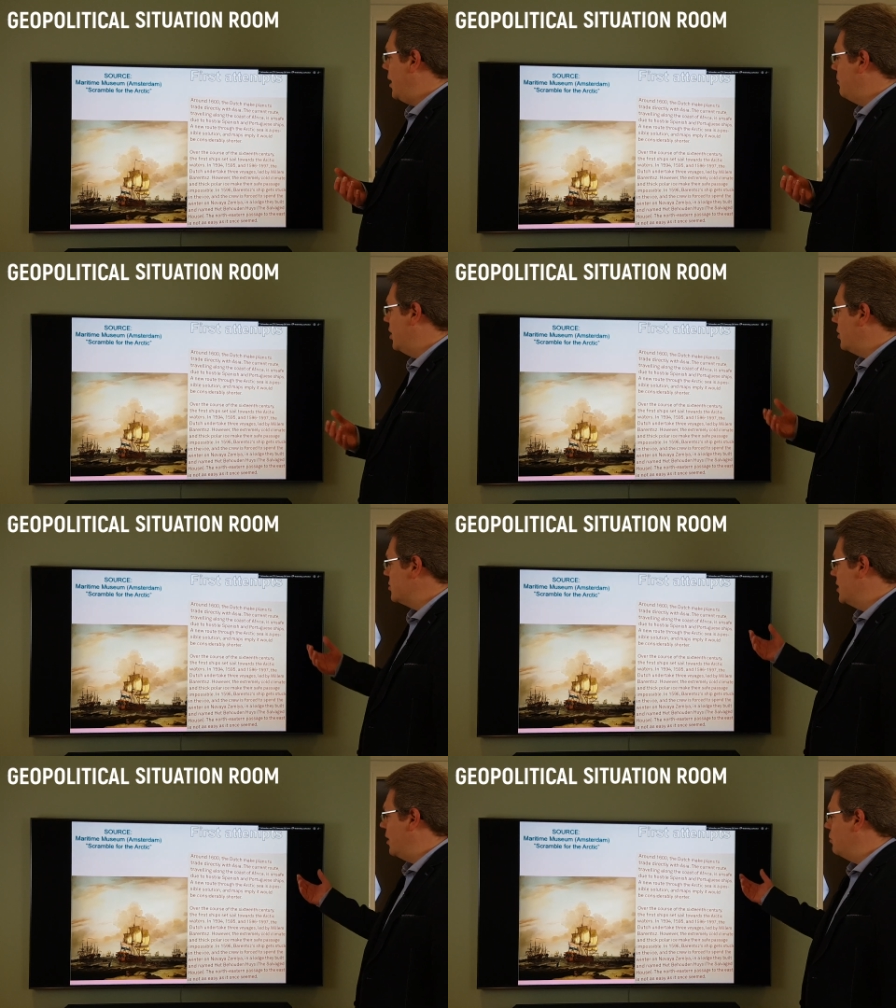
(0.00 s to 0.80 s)

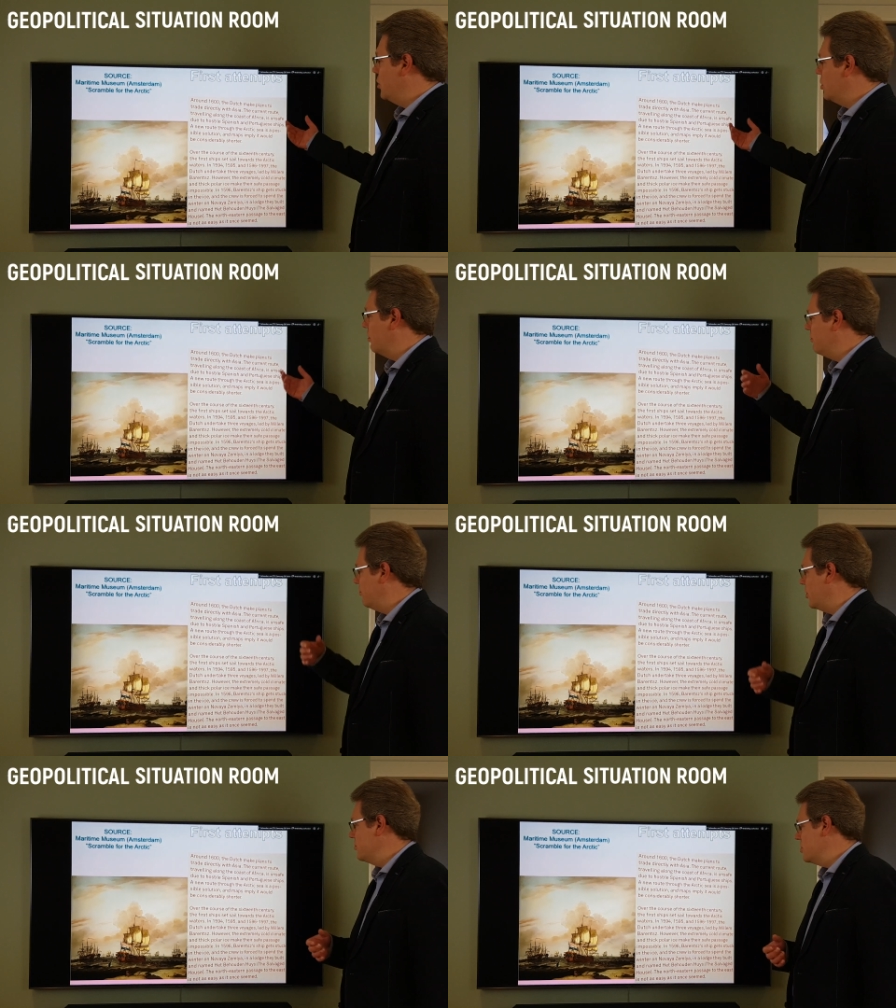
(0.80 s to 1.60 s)
because they were
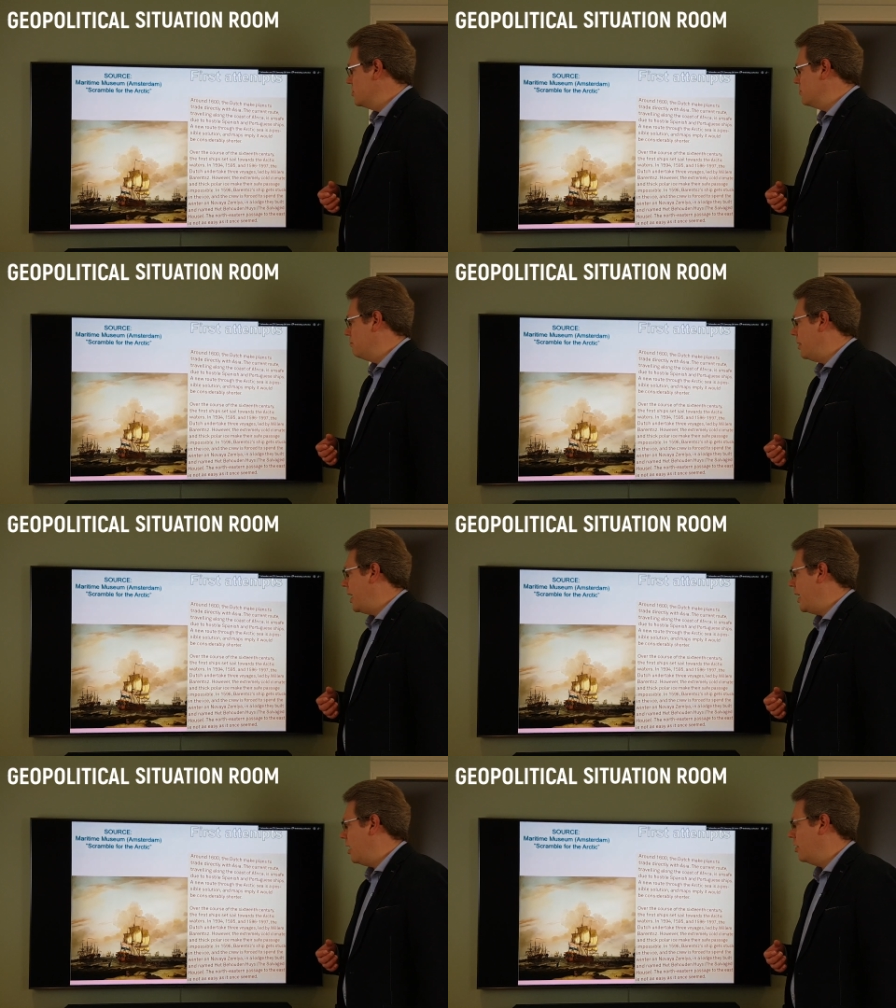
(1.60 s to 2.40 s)
confronted
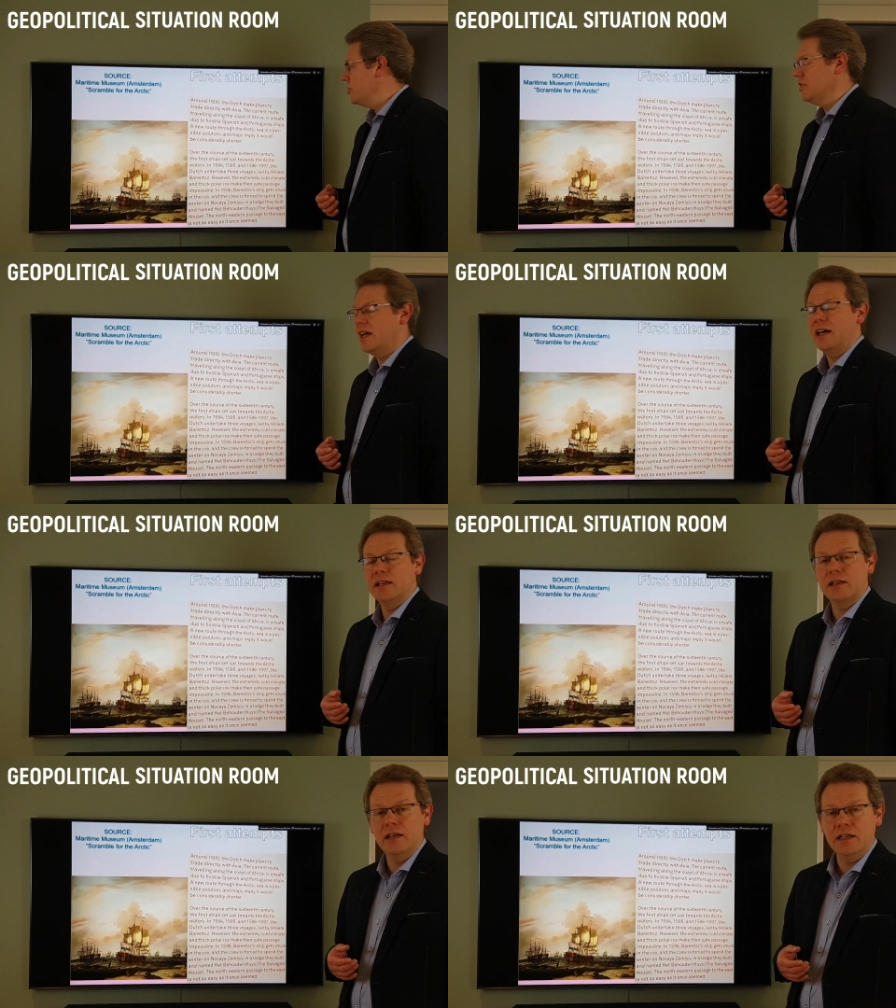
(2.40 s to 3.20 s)
by
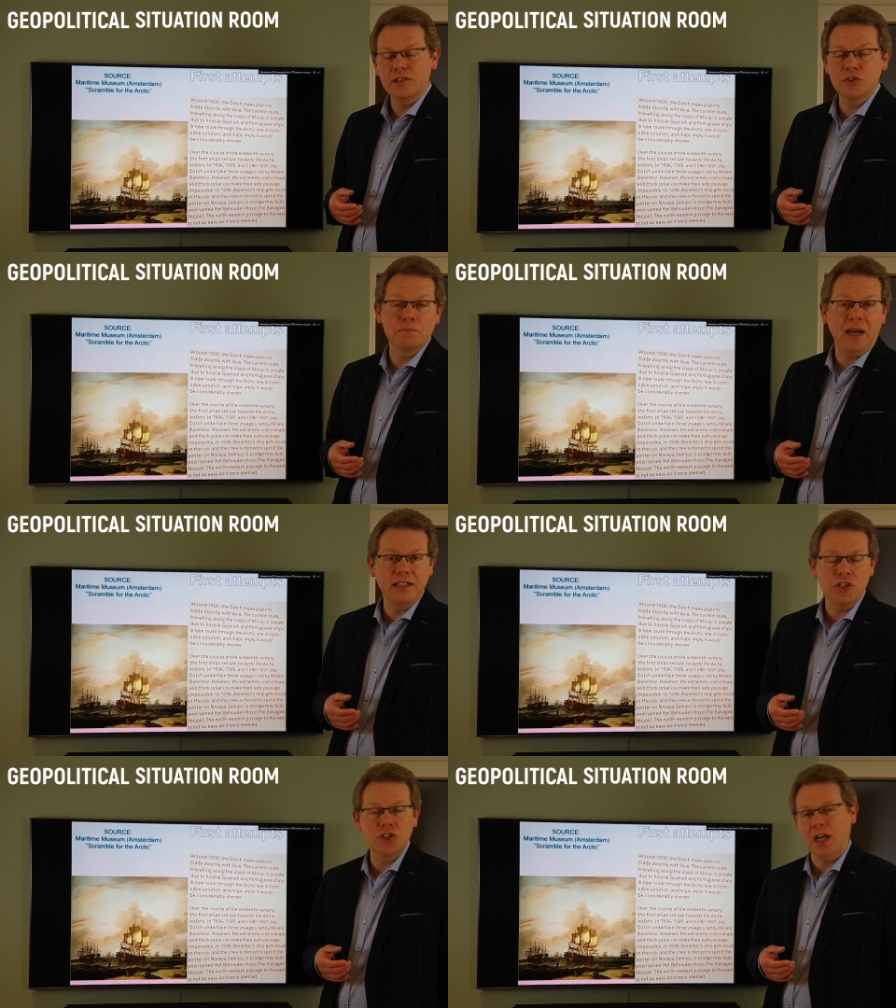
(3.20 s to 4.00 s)
hostile
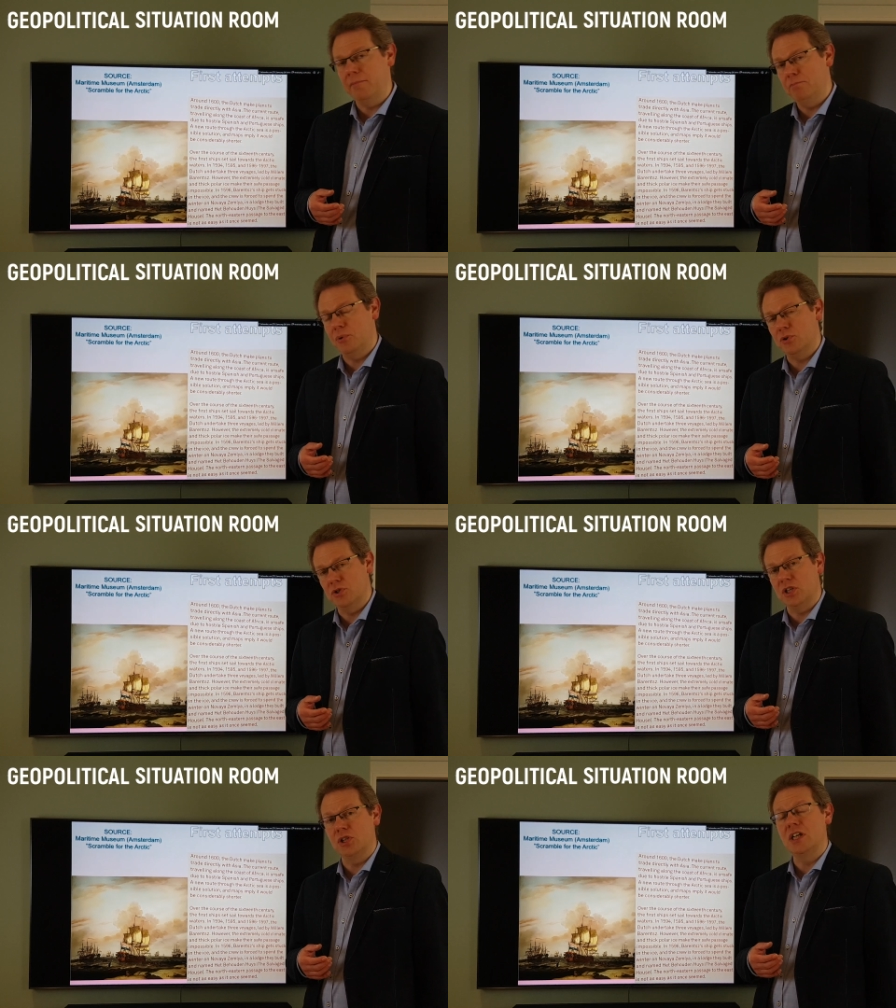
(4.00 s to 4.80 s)
Spanish and
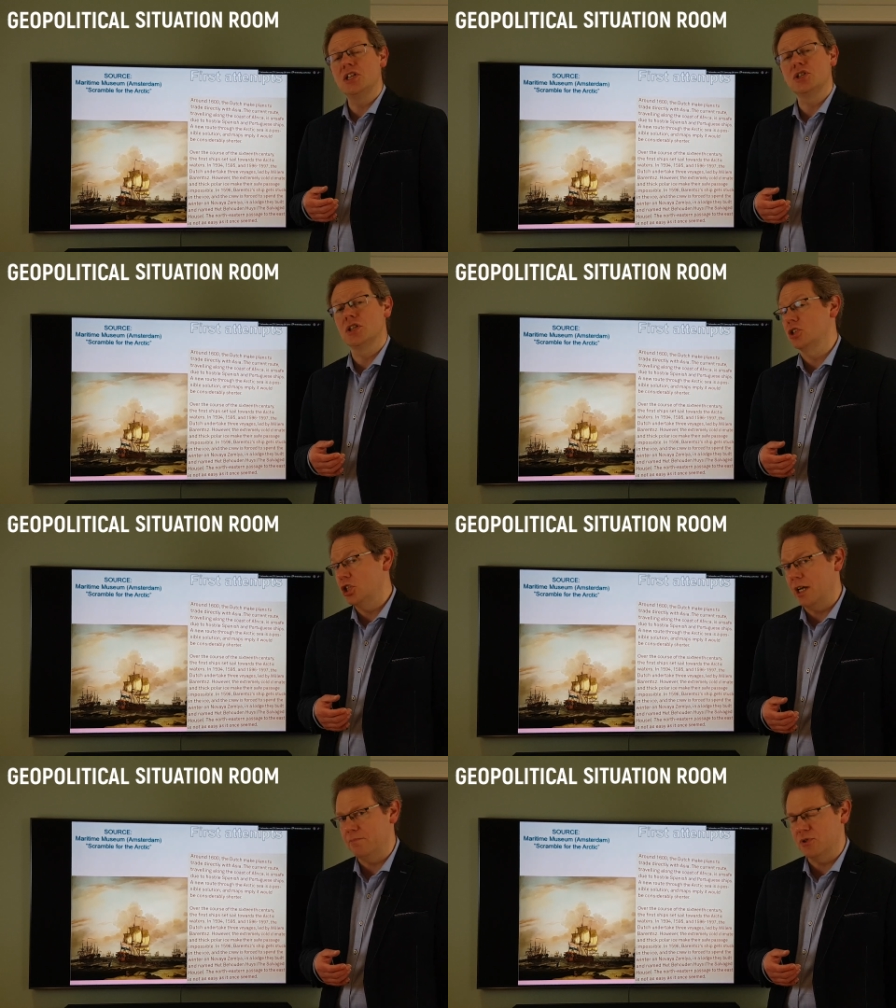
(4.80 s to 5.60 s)
Portuguese
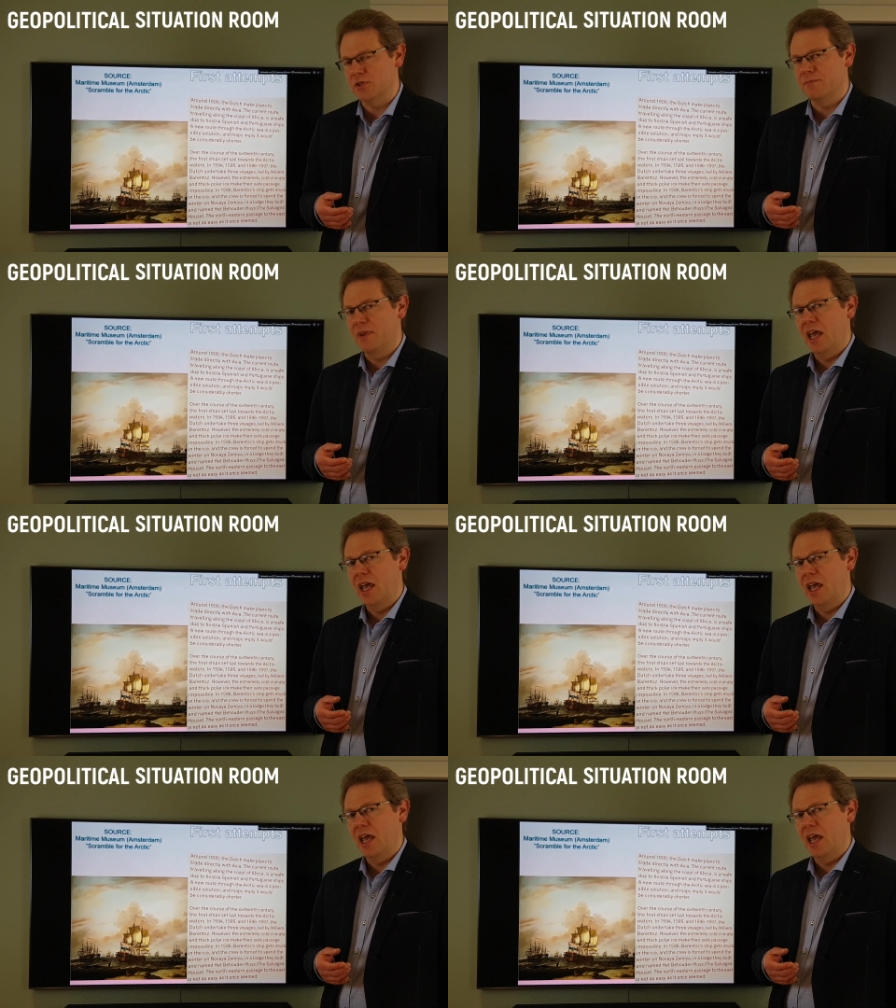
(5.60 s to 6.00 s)
ships.